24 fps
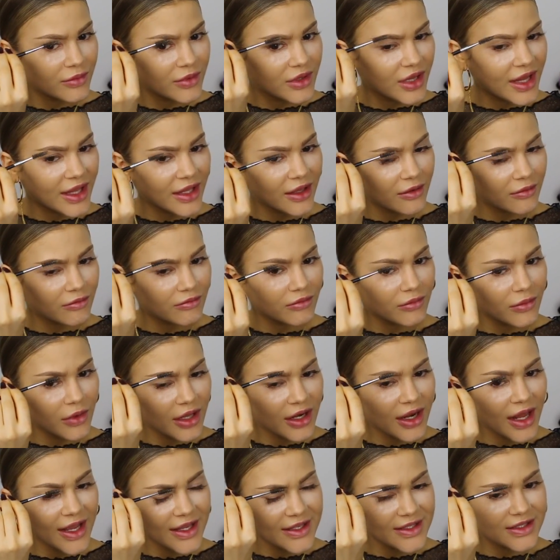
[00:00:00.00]
like
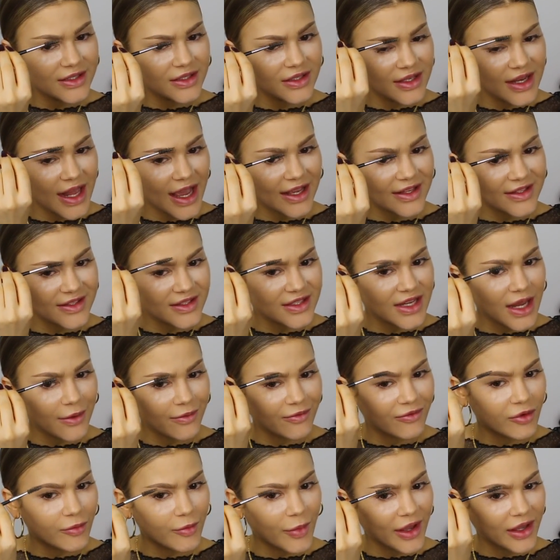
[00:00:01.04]
a nice next
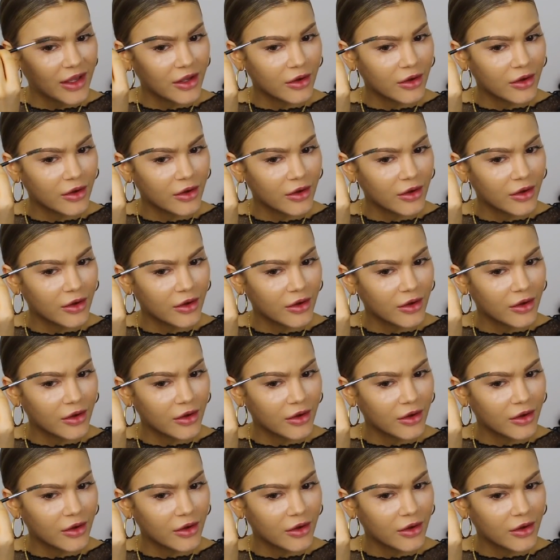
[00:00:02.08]
step for my